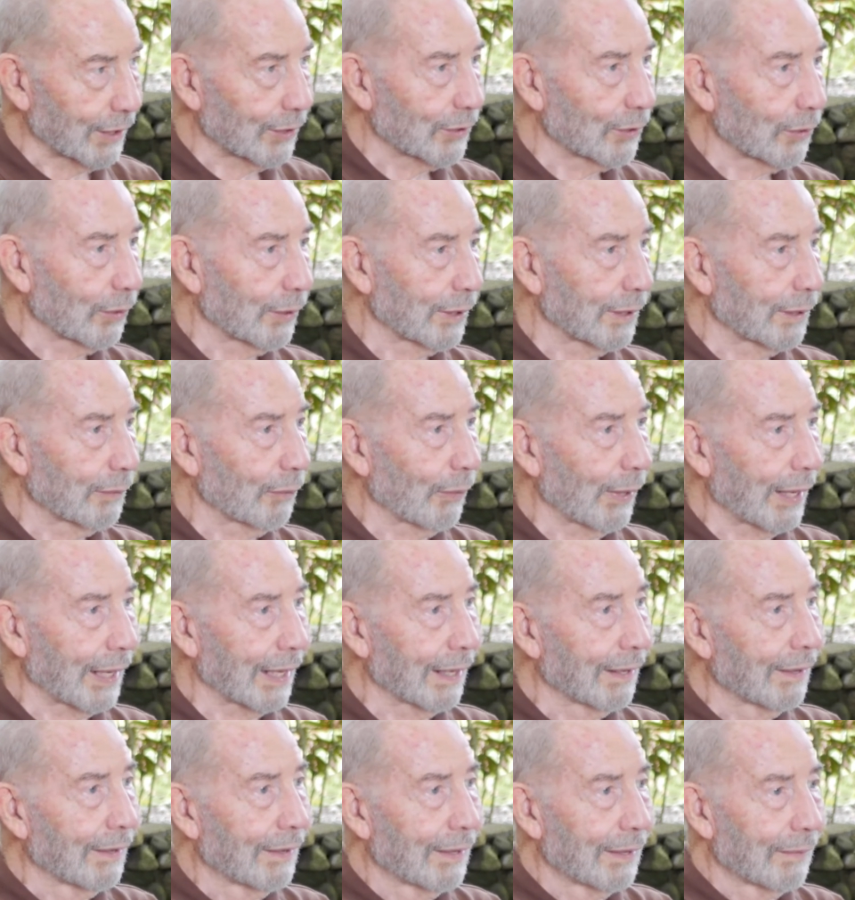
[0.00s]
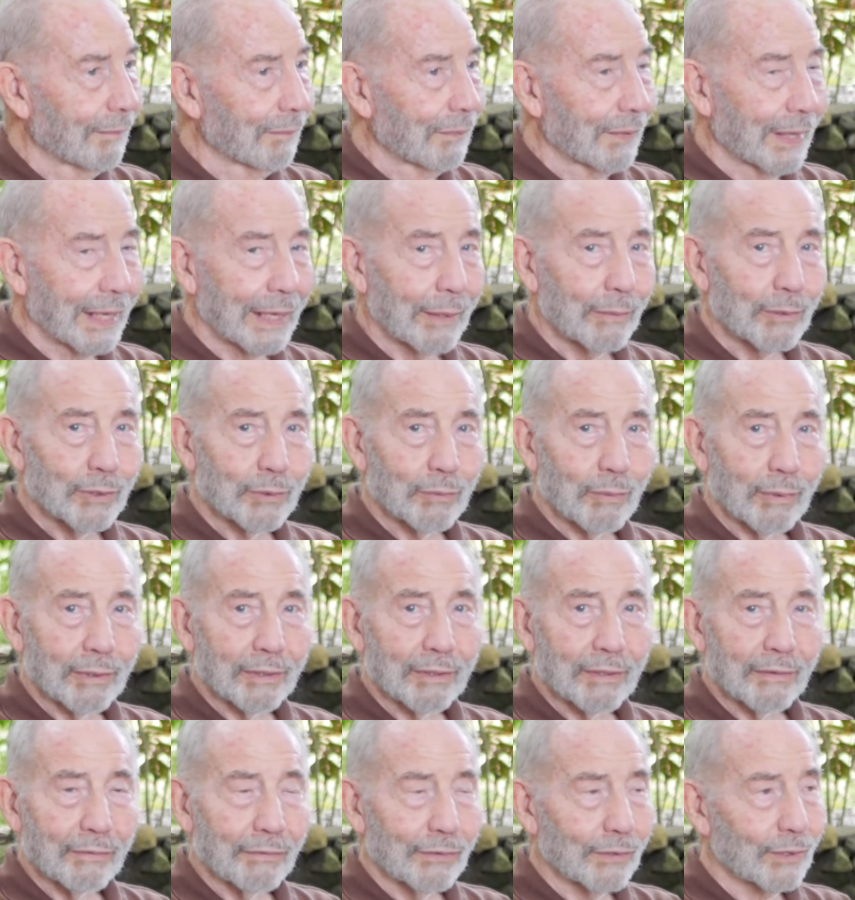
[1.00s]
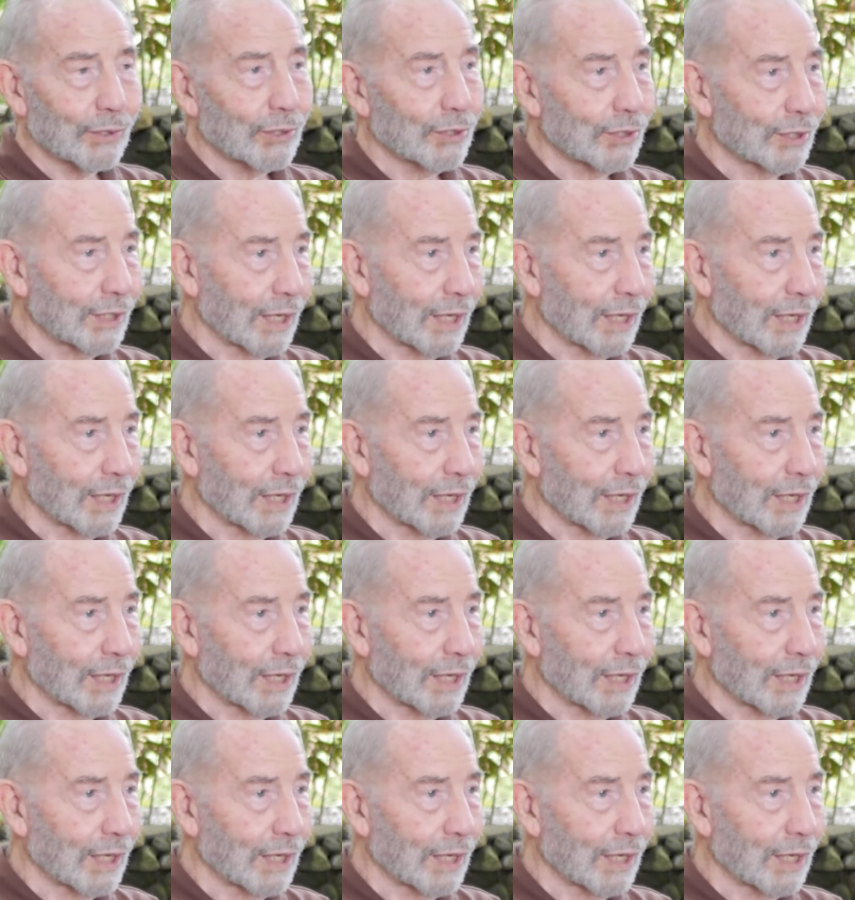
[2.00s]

So in a way, he was one of the first